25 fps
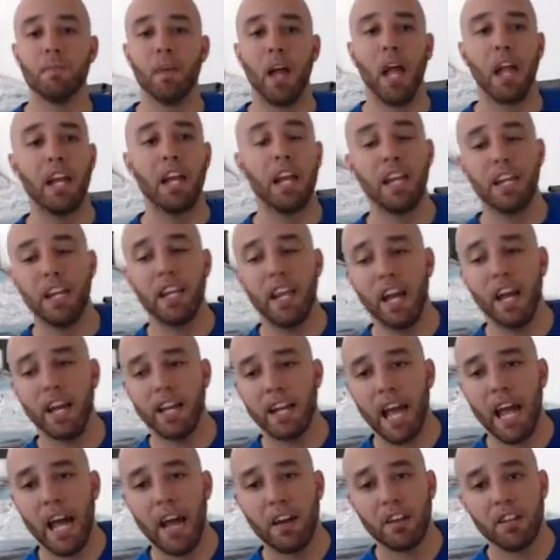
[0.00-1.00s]
And then yeah,
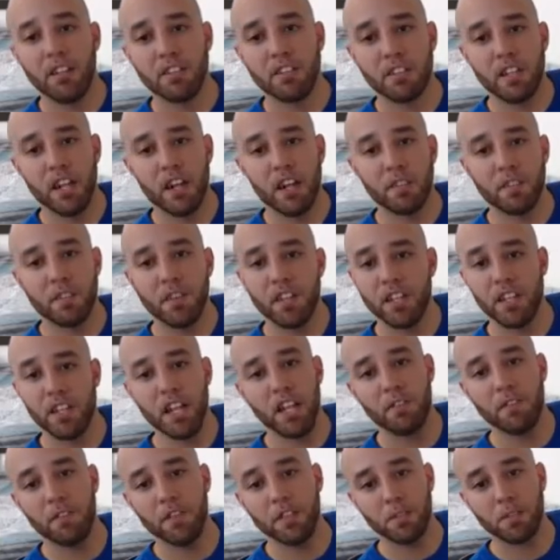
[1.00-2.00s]
Galleon's there for the
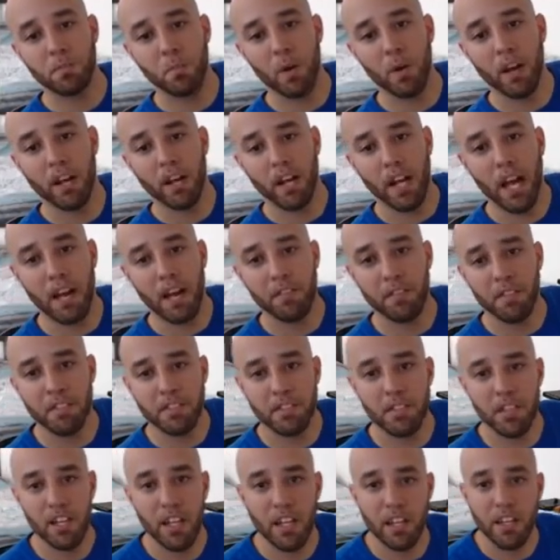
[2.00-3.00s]
defense break,
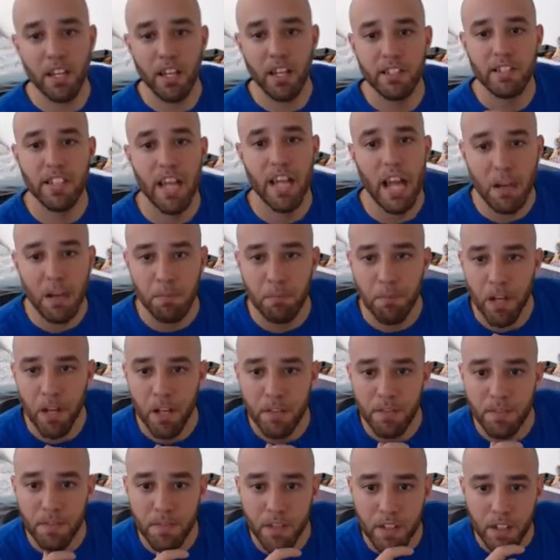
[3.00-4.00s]
obviously, and the attack buff.